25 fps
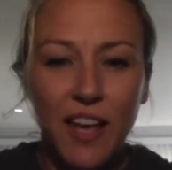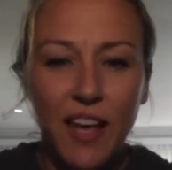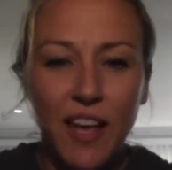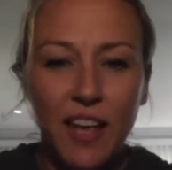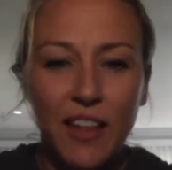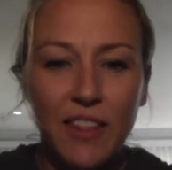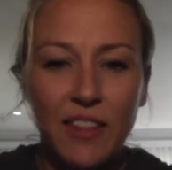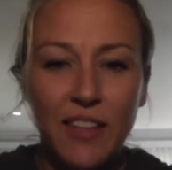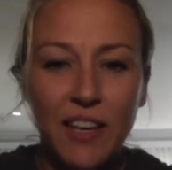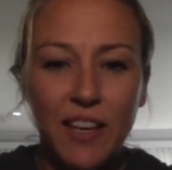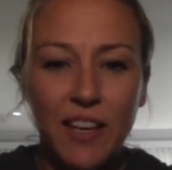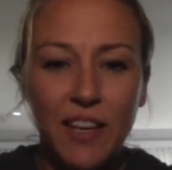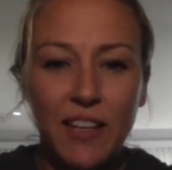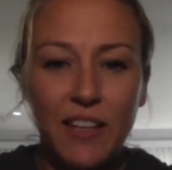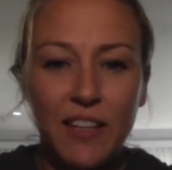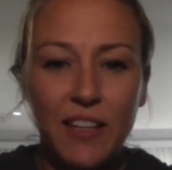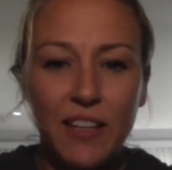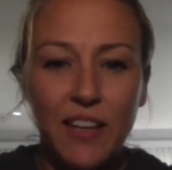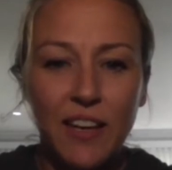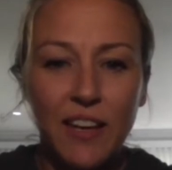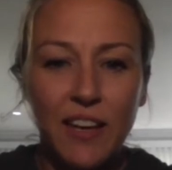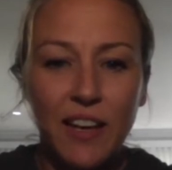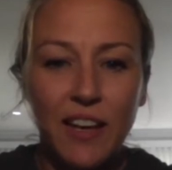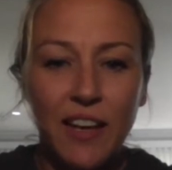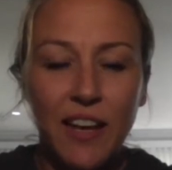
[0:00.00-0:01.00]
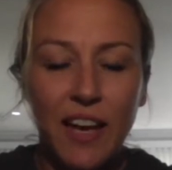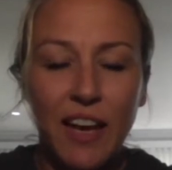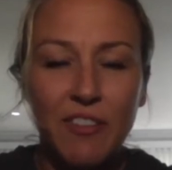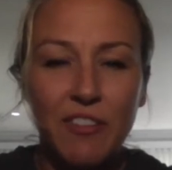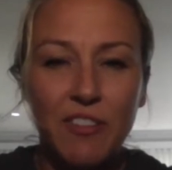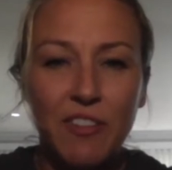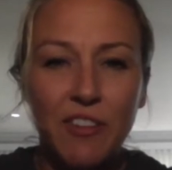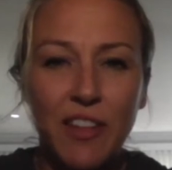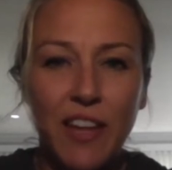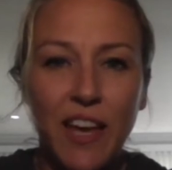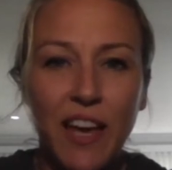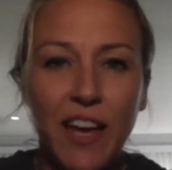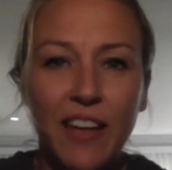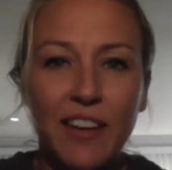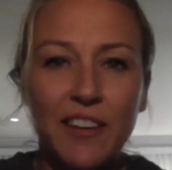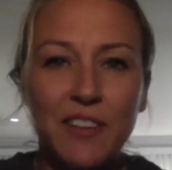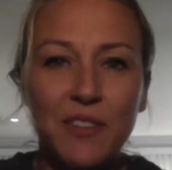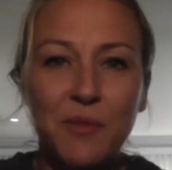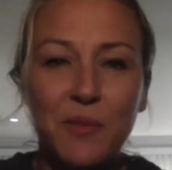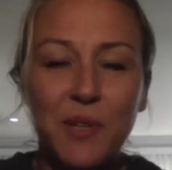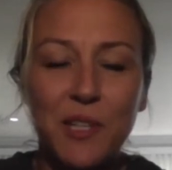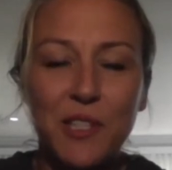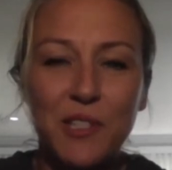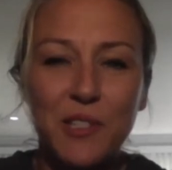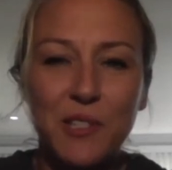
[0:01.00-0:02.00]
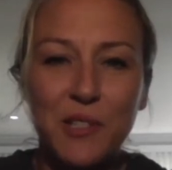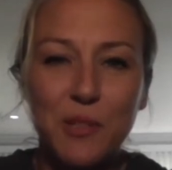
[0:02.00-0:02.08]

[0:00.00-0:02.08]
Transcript: And then after that went